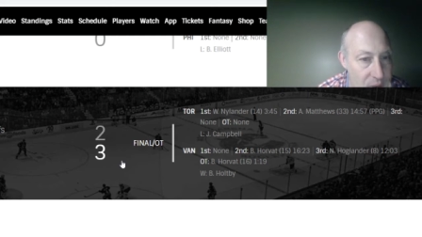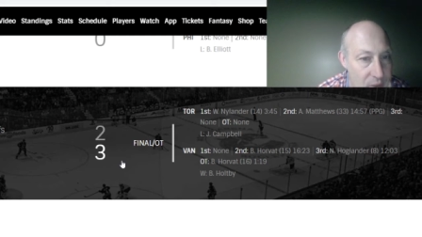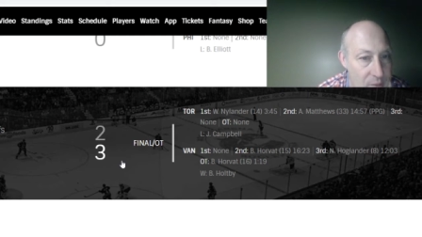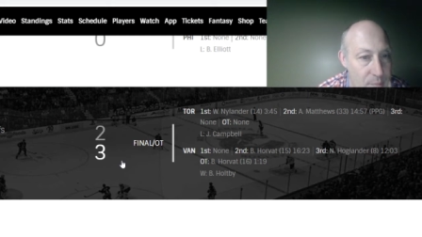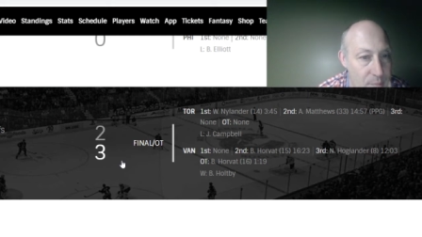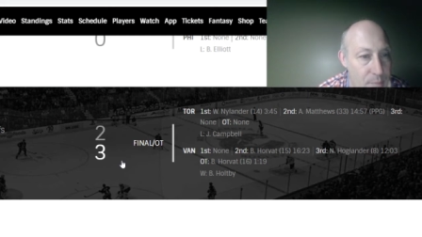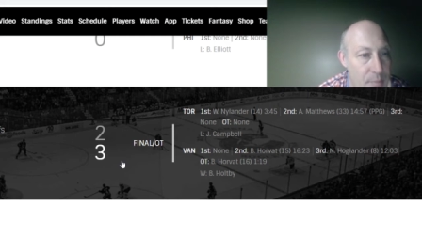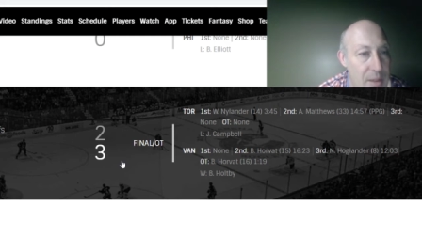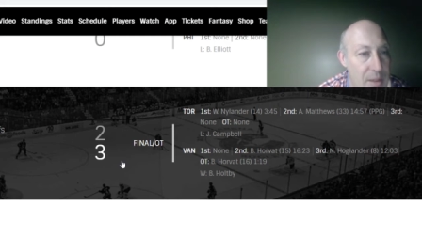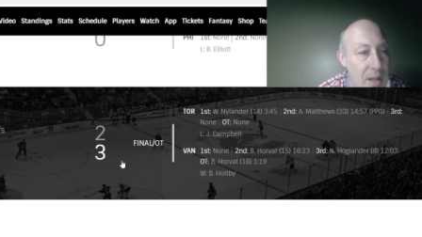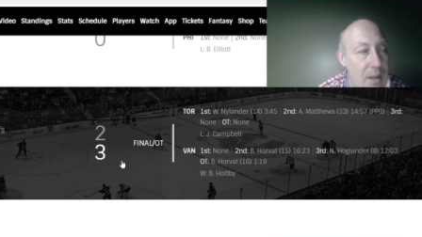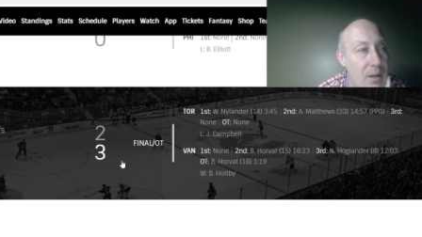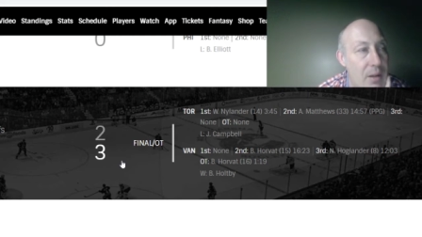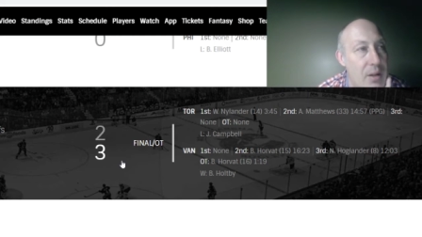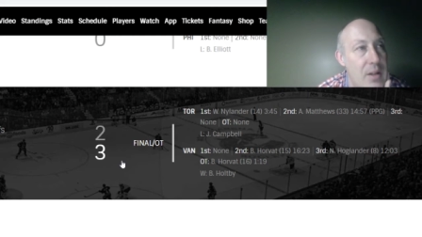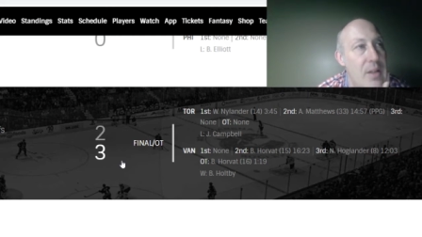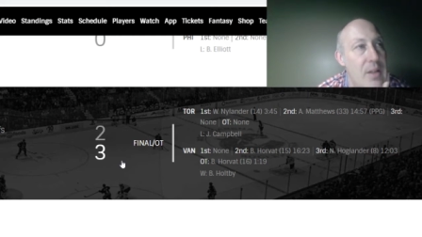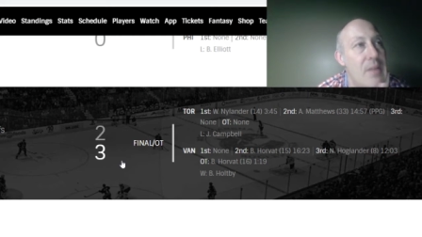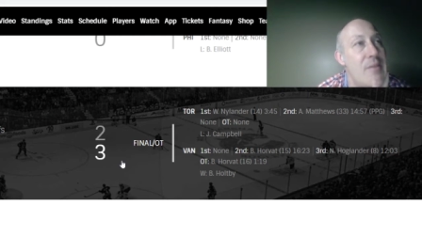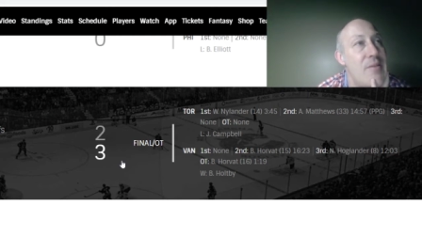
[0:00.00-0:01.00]

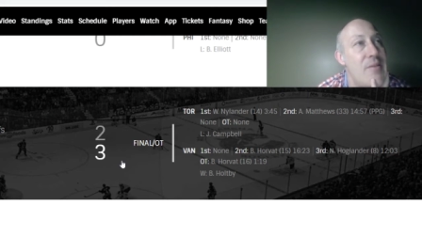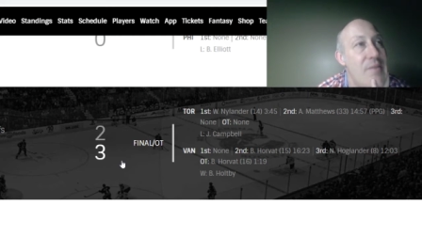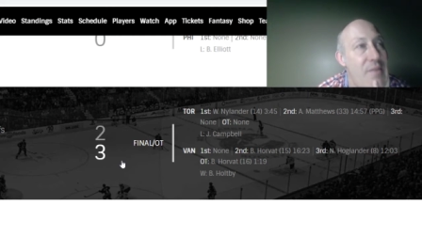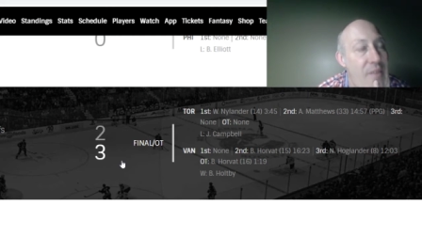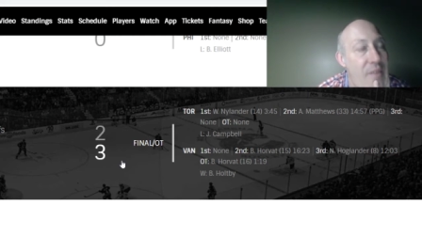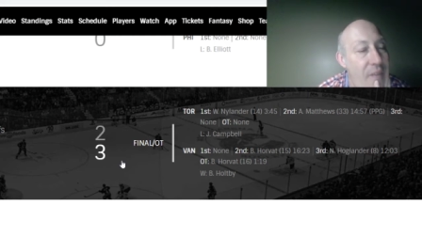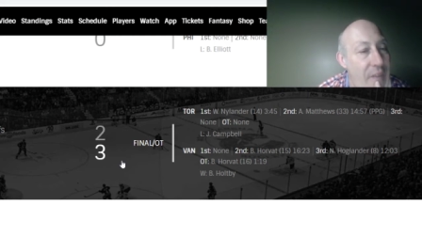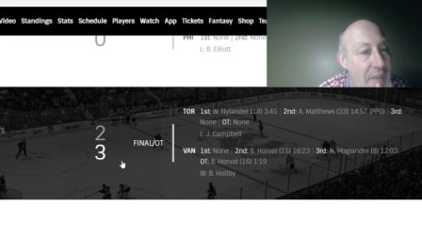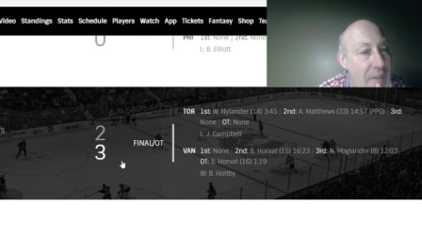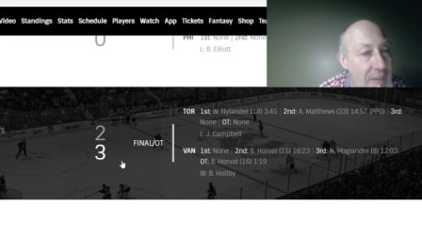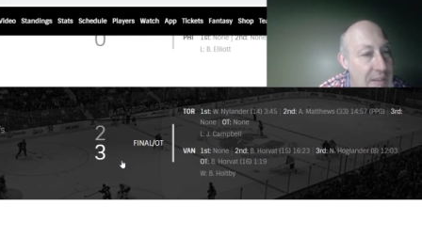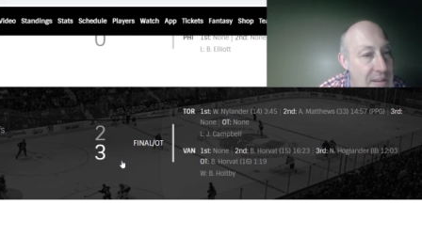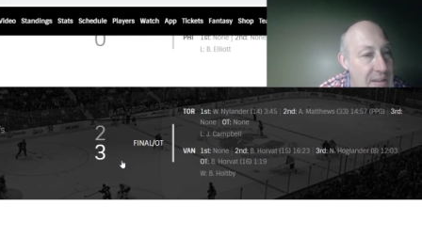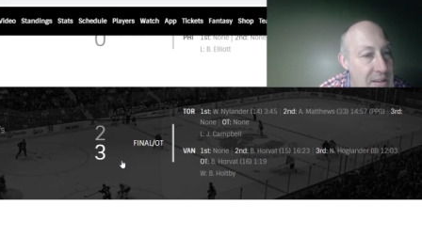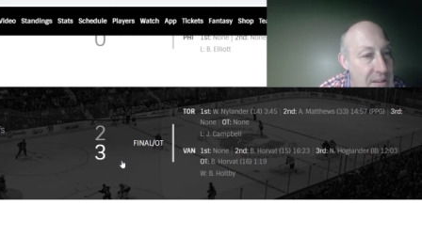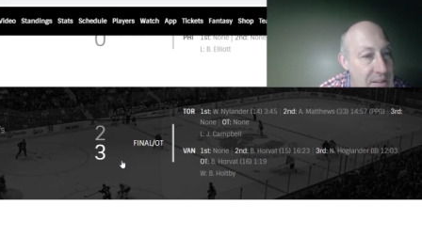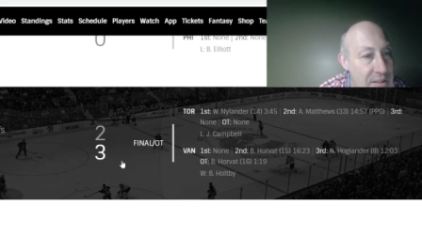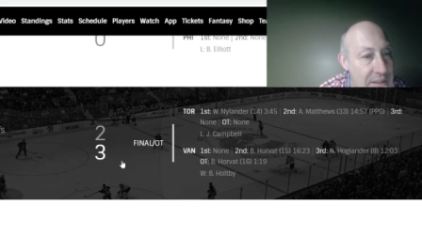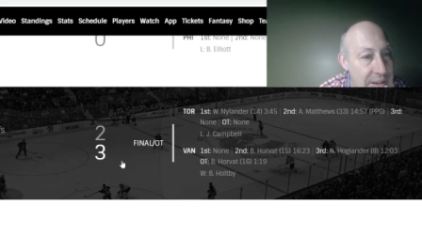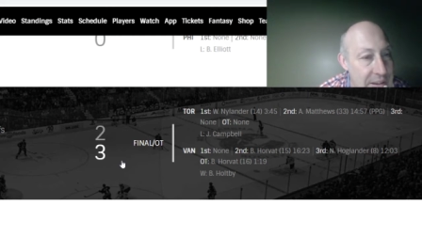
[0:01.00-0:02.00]
Miller,
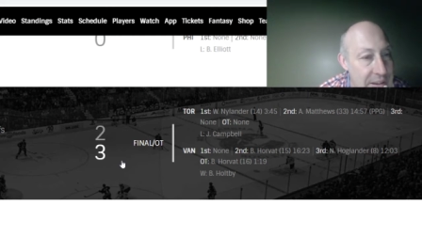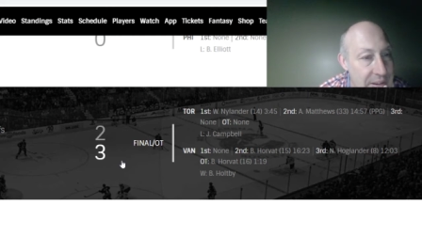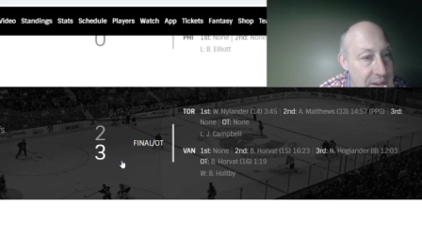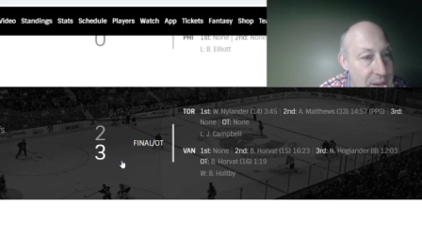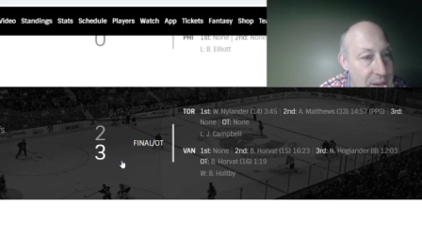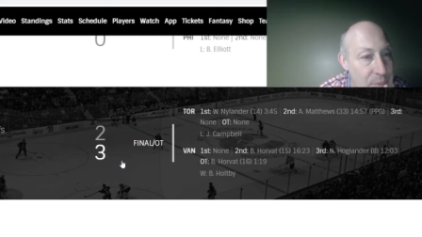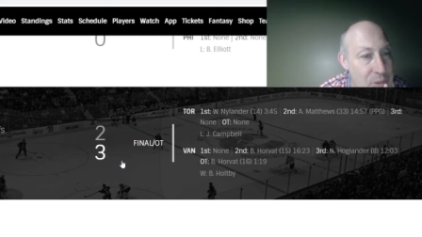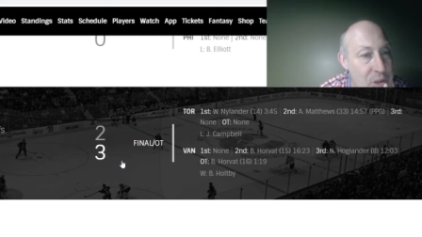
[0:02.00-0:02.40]
I'm